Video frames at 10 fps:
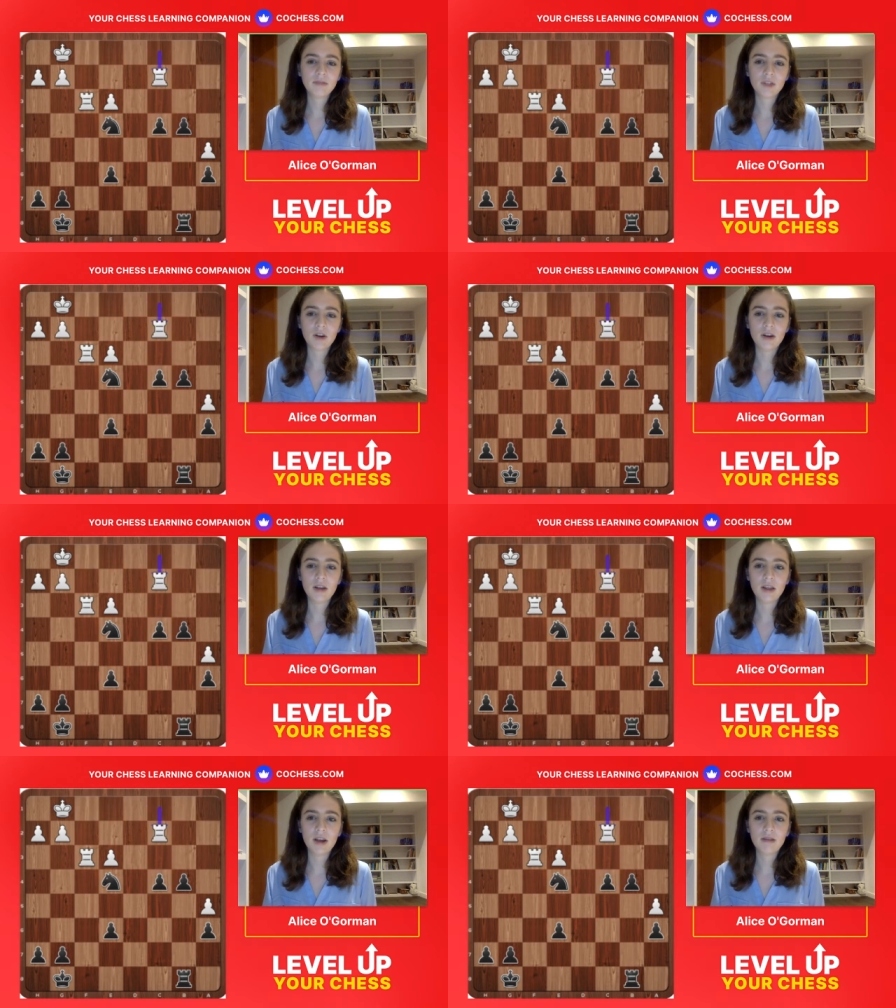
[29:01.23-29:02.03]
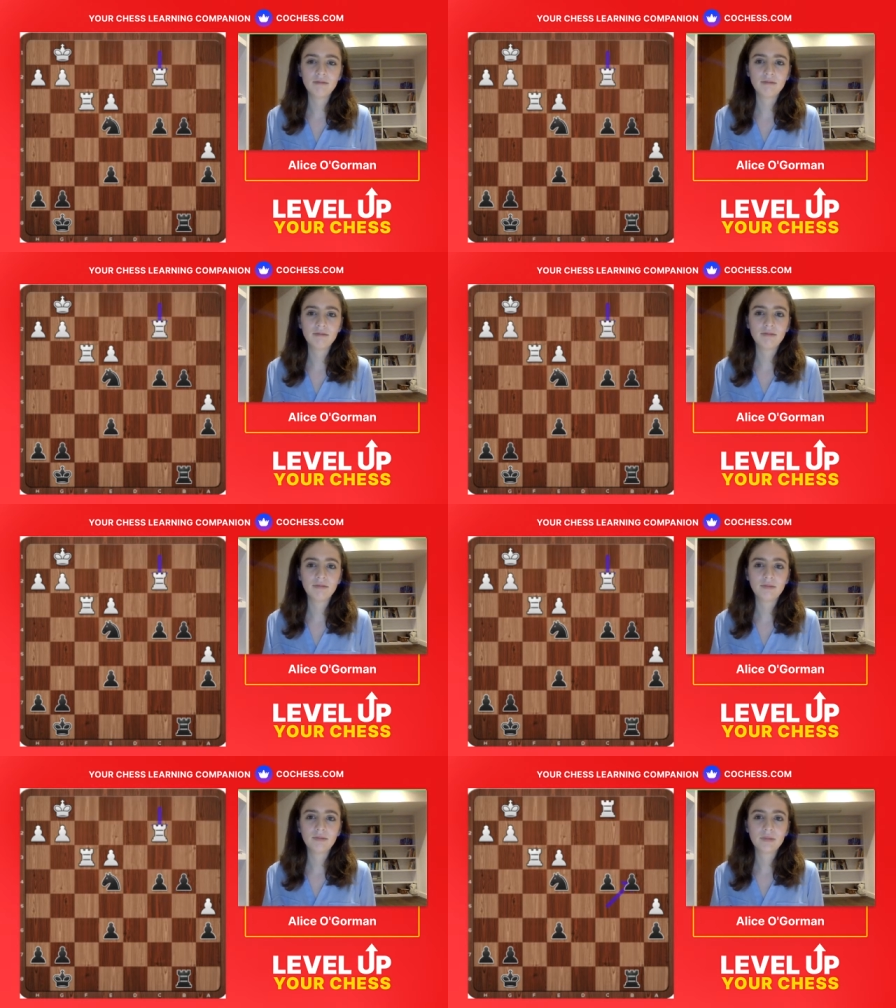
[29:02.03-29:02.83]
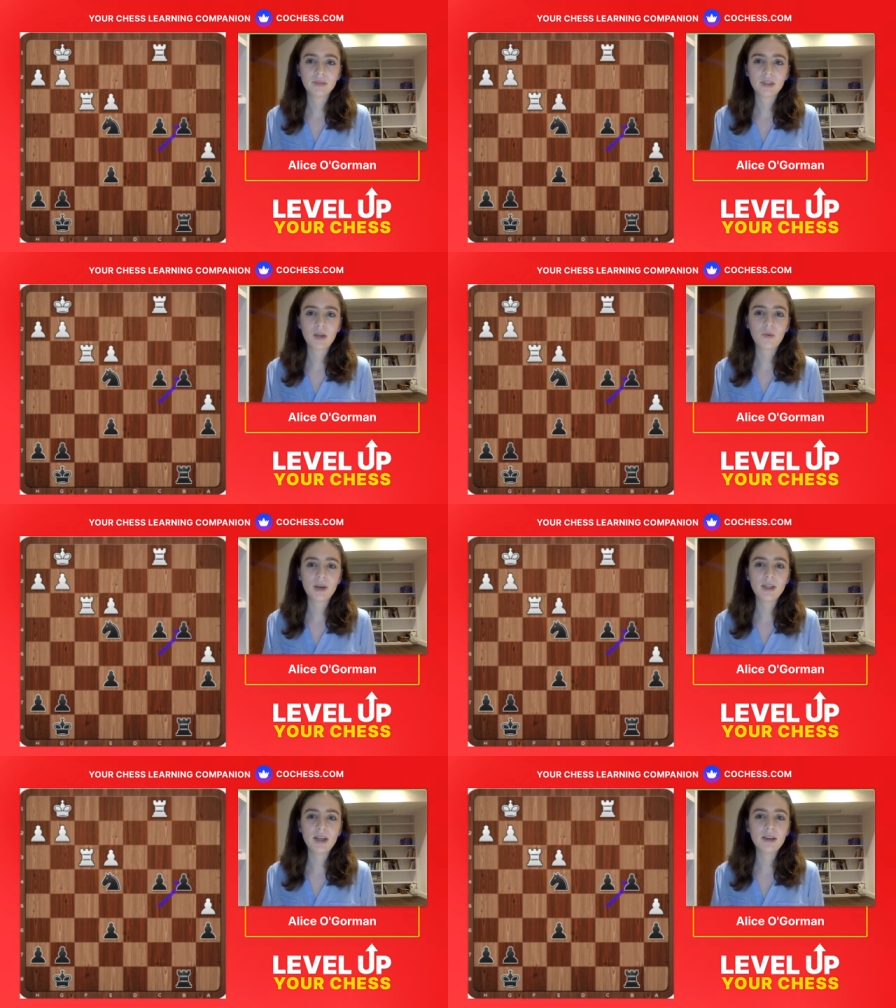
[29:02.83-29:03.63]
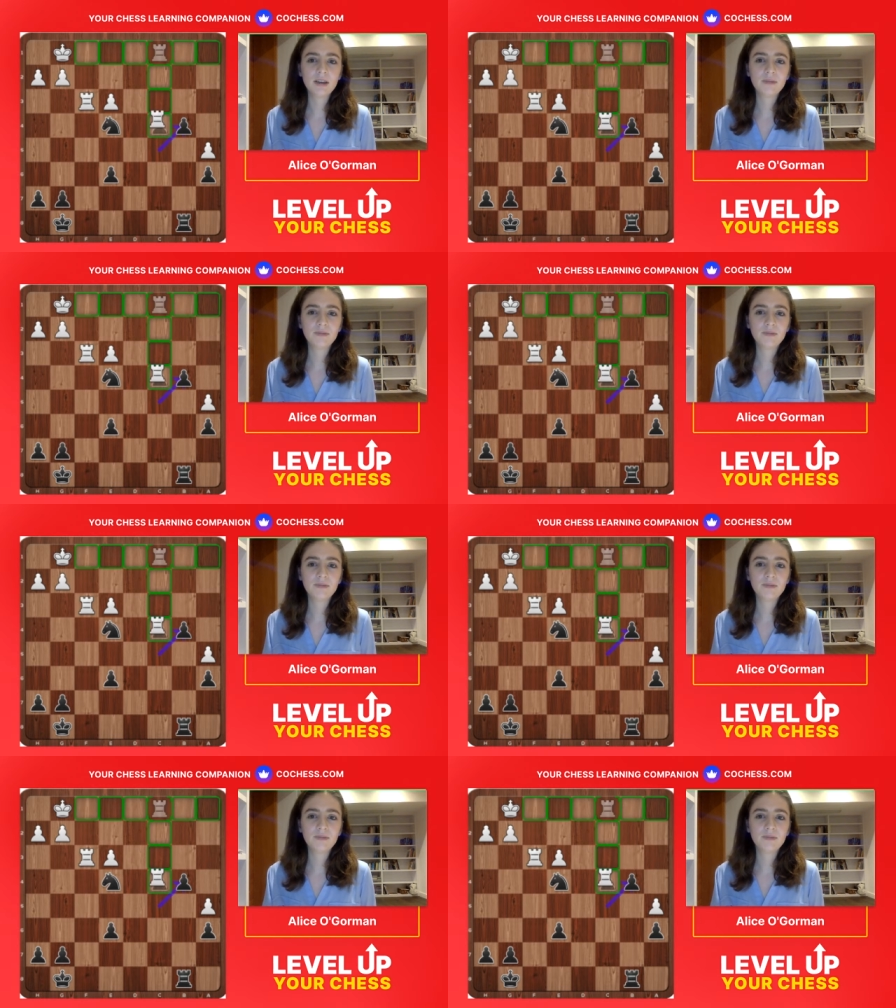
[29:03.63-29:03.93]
Sorry, not there. Can white take?